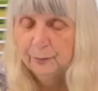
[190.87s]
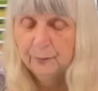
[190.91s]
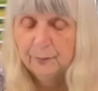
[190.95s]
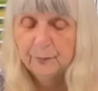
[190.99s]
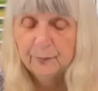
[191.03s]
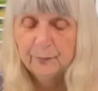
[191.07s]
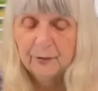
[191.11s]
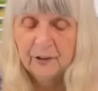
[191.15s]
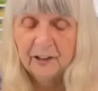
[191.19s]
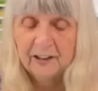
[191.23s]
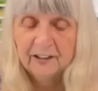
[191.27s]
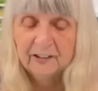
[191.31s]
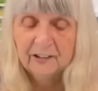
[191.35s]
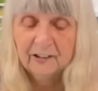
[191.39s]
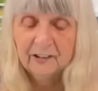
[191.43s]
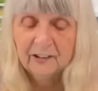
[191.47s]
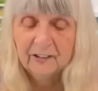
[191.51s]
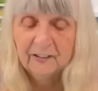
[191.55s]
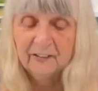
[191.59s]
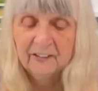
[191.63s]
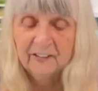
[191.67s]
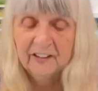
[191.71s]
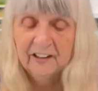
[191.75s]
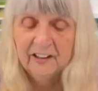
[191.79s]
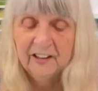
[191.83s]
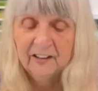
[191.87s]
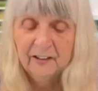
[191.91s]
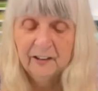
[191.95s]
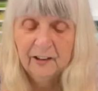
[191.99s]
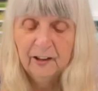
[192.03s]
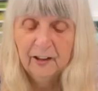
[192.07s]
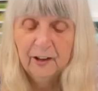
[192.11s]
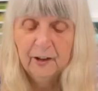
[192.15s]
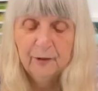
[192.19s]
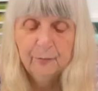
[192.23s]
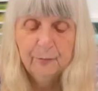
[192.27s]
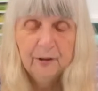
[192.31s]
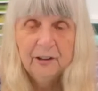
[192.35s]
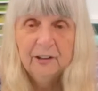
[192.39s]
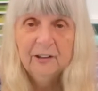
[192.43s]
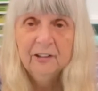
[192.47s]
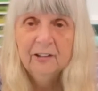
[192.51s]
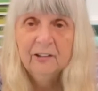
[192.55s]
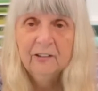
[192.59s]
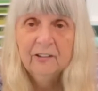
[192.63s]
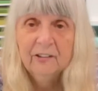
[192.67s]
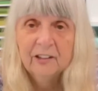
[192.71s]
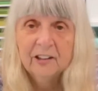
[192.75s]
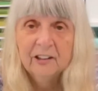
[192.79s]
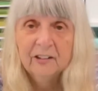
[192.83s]
practical thing that I've been
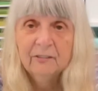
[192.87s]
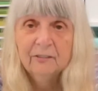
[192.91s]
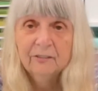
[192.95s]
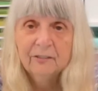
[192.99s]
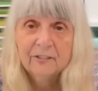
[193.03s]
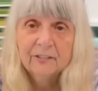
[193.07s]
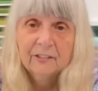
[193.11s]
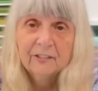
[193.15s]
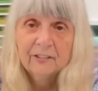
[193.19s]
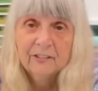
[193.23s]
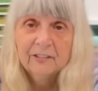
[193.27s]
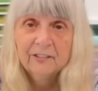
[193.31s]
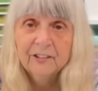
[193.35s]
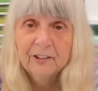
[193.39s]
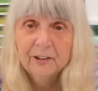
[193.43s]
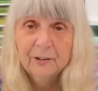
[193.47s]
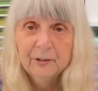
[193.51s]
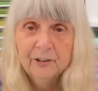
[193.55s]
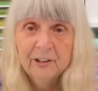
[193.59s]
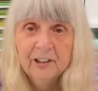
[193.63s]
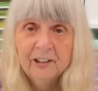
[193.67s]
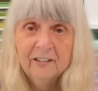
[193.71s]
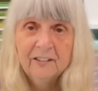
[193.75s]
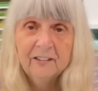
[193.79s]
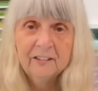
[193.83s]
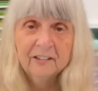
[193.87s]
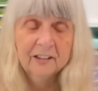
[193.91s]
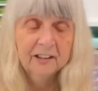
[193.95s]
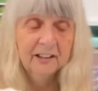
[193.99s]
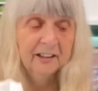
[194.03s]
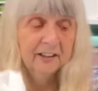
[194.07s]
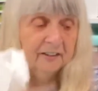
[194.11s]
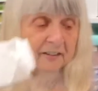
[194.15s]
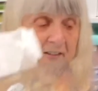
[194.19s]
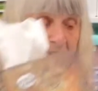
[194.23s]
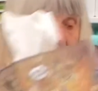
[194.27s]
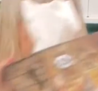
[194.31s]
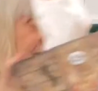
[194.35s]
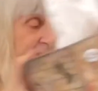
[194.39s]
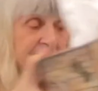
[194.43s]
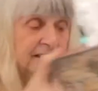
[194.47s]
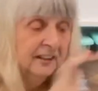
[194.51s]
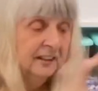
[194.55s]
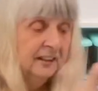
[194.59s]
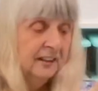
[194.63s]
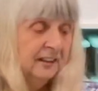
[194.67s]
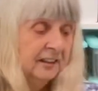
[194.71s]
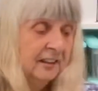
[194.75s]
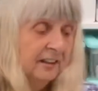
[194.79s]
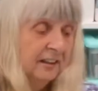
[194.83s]
using for a few years now.
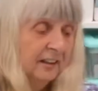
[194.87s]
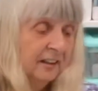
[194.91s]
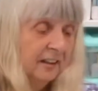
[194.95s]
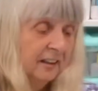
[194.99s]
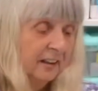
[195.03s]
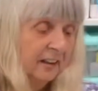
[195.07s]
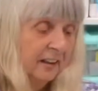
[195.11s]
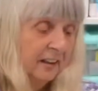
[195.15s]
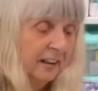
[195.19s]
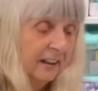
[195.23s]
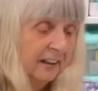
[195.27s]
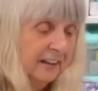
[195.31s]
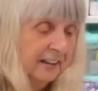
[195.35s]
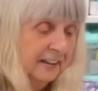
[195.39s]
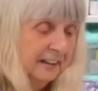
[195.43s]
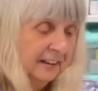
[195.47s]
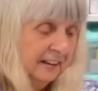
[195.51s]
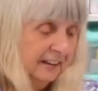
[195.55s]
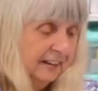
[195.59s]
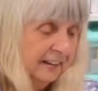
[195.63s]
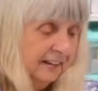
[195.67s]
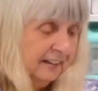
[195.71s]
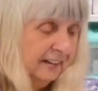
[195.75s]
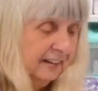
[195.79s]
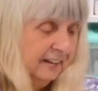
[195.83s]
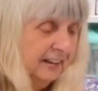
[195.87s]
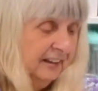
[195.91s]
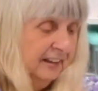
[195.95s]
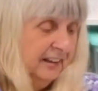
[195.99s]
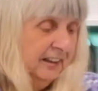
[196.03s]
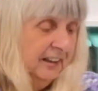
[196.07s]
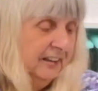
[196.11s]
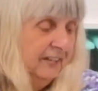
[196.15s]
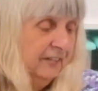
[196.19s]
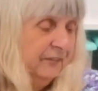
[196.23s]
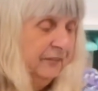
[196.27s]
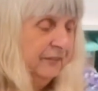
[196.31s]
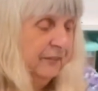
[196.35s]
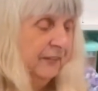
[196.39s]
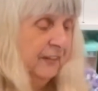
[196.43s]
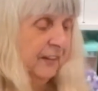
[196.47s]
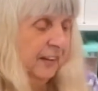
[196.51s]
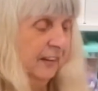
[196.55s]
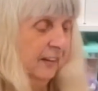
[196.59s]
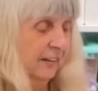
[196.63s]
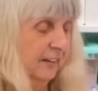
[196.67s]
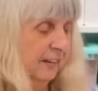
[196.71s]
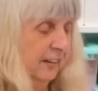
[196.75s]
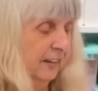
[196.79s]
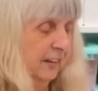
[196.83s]
And lastly,
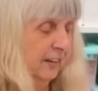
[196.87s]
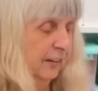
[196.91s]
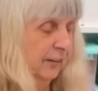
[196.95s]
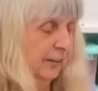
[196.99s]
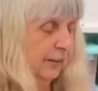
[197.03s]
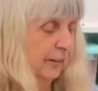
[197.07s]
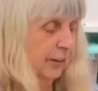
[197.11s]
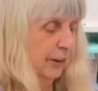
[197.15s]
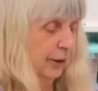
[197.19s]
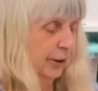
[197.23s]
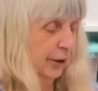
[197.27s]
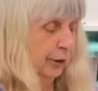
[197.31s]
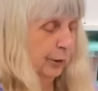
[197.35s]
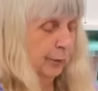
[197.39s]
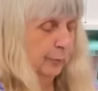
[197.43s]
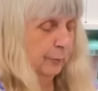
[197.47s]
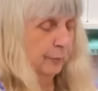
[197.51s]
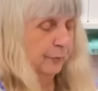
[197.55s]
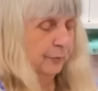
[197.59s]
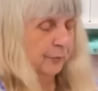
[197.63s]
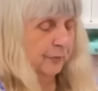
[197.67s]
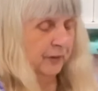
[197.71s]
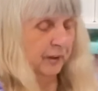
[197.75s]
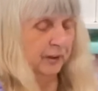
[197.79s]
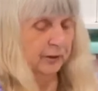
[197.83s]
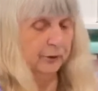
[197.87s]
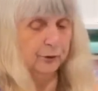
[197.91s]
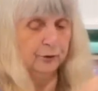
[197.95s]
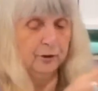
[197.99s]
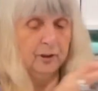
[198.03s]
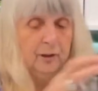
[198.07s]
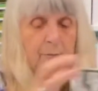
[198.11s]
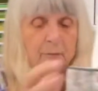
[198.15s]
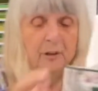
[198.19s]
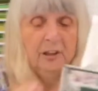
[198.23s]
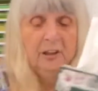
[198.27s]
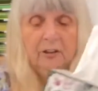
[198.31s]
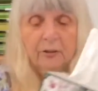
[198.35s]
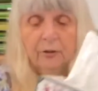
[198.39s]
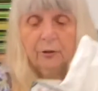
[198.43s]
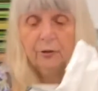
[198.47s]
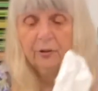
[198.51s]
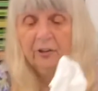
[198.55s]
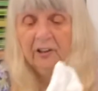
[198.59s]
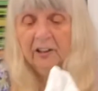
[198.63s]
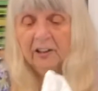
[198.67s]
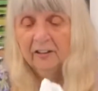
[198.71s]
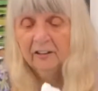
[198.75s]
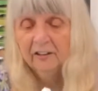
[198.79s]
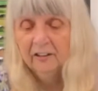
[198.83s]
this is a dreaming
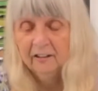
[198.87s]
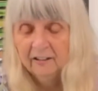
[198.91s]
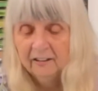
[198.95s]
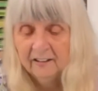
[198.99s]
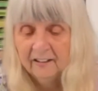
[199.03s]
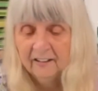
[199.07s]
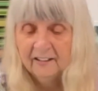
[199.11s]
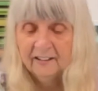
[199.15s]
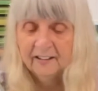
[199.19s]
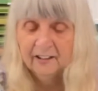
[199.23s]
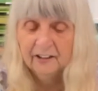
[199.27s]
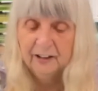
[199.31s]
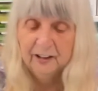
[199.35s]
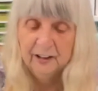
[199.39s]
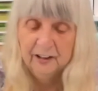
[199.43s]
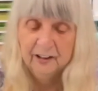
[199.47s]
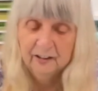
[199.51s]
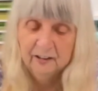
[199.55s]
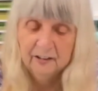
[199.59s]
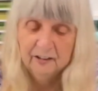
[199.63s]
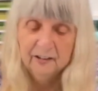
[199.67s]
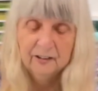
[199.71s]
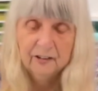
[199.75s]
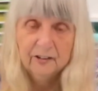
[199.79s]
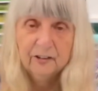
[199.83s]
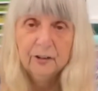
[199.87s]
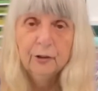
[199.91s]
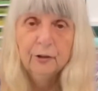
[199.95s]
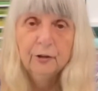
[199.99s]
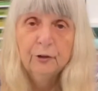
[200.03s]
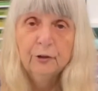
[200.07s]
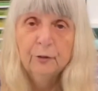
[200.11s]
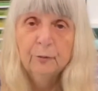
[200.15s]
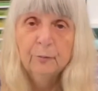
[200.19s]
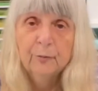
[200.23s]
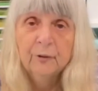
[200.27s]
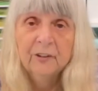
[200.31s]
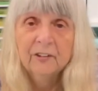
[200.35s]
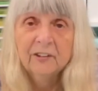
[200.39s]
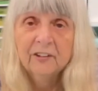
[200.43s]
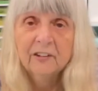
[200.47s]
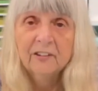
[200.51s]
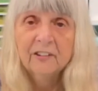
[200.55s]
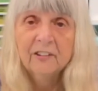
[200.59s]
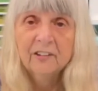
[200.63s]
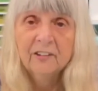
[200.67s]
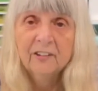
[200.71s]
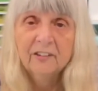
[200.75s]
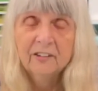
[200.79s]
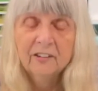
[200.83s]
tree design tissue box.
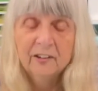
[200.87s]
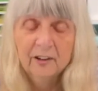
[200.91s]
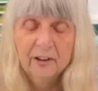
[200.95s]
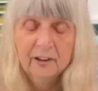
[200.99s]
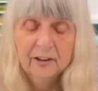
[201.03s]
It's